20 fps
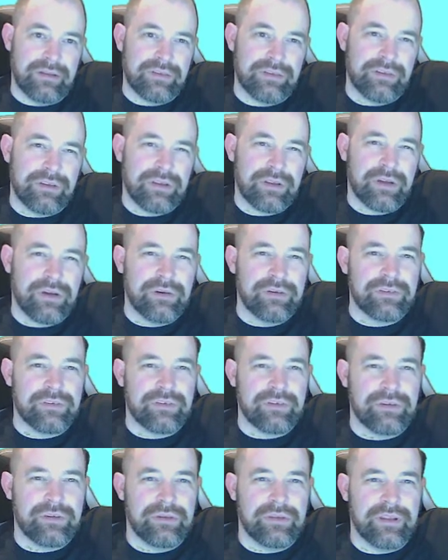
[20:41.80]
could
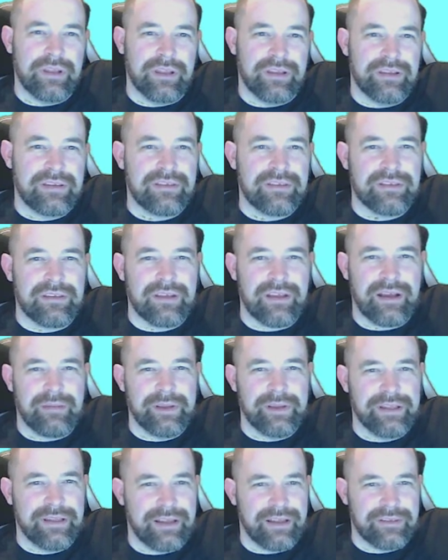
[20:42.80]
do this is, I
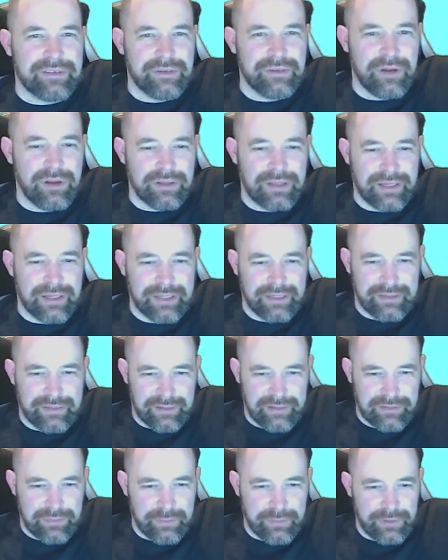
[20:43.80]
mean, I do not like
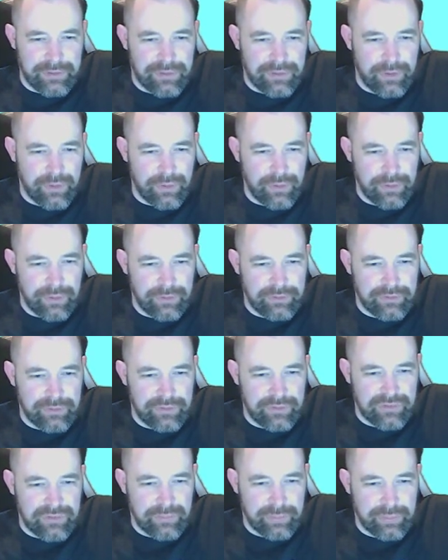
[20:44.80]
this, but you
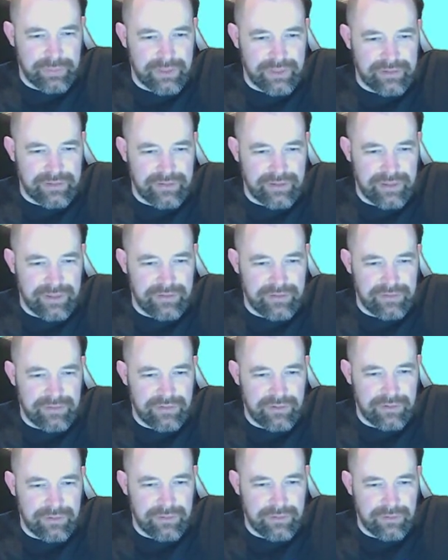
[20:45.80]
could split it
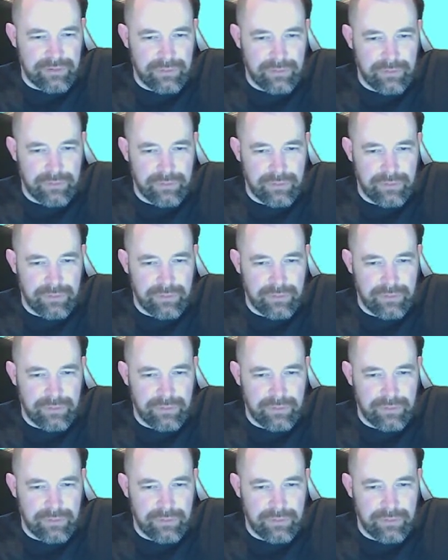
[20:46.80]
into,